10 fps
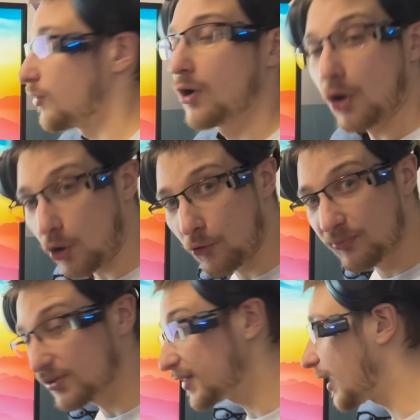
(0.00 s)

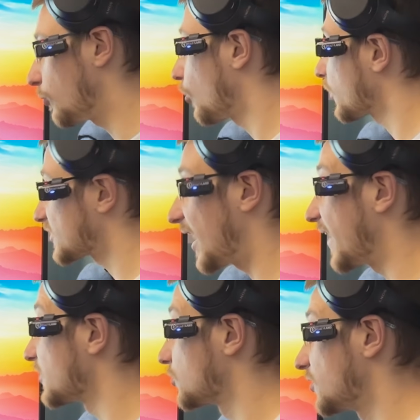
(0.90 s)
Hopefully that works. I
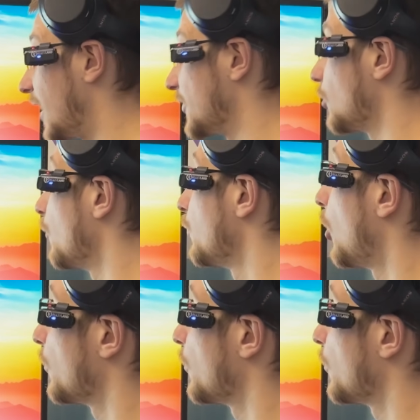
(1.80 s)
don't know